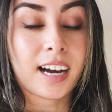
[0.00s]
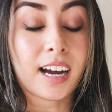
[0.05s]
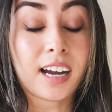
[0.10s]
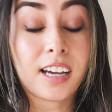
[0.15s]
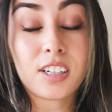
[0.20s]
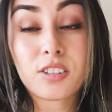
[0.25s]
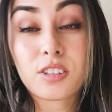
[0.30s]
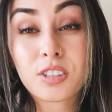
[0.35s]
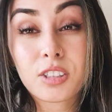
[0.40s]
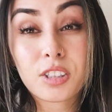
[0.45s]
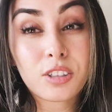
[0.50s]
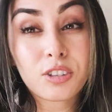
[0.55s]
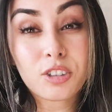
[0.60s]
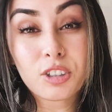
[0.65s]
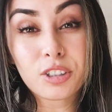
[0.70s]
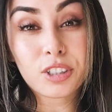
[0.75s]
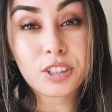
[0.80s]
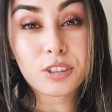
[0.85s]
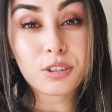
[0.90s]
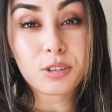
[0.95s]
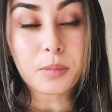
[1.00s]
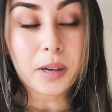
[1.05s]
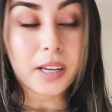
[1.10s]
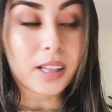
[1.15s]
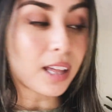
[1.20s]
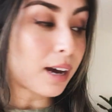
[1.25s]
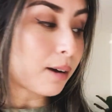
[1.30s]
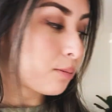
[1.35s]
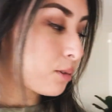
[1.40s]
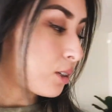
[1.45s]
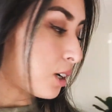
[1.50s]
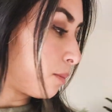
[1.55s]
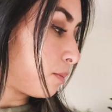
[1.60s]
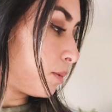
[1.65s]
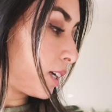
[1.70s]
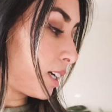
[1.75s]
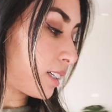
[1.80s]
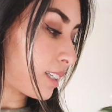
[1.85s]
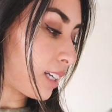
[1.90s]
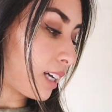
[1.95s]
I used to just use my laptop
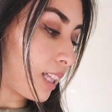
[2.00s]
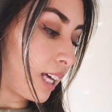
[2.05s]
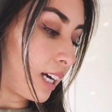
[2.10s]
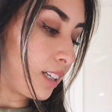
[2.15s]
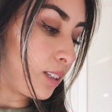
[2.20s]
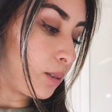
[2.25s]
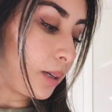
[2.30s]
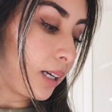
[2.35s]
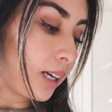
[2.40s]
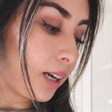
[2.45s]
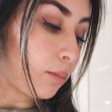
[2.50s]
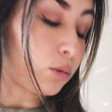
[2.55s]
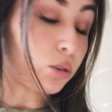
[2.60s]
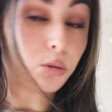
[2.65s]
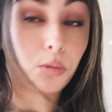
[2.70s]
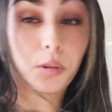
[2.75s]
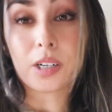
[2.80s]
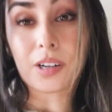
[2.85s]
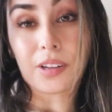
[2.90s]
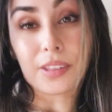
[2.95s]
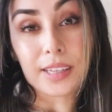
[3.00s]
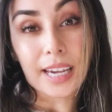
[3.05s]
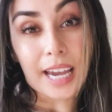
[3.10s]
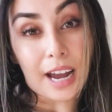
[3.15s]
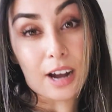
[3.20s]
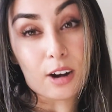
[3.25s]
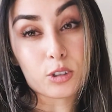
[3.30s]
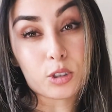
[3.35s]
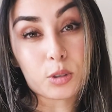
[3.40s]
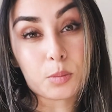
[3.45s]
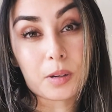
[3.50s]
because I liked being able to work on the couch,